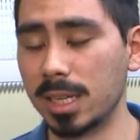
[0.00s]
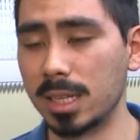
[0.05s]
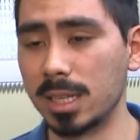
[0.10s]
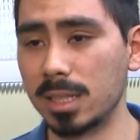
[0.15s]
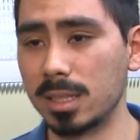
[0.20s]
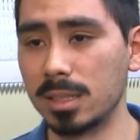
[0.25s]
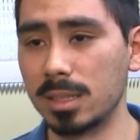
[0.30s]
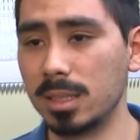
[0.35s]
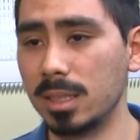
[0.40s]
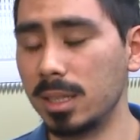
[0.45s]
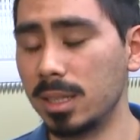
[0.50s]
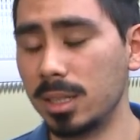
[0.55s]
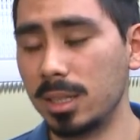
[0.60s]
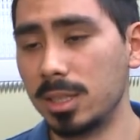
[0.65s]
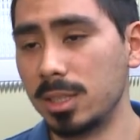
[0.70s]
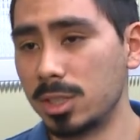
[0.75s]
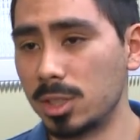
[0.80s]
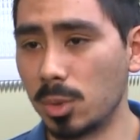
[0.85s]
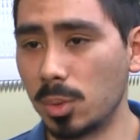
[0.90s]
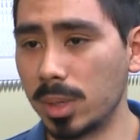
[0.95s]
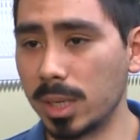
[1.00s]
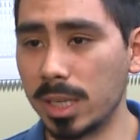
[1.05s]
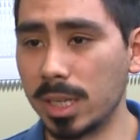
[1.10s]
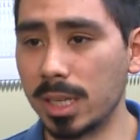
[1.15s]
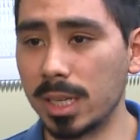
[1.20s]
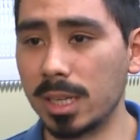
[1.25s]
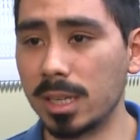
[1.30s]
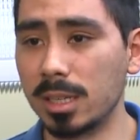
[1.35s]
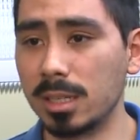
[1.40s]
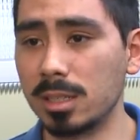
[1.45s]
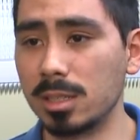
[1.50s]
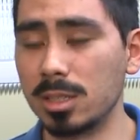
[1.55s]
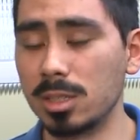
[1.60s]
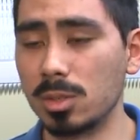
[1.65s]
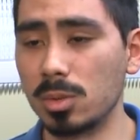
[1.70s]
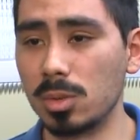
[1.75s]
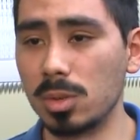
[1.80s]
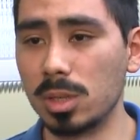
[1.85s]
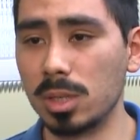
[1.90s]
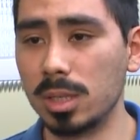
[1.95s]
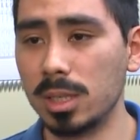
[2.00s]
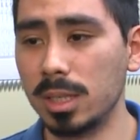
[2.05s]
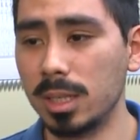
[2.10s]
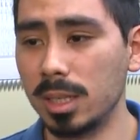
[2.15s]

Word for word: in 20 years or,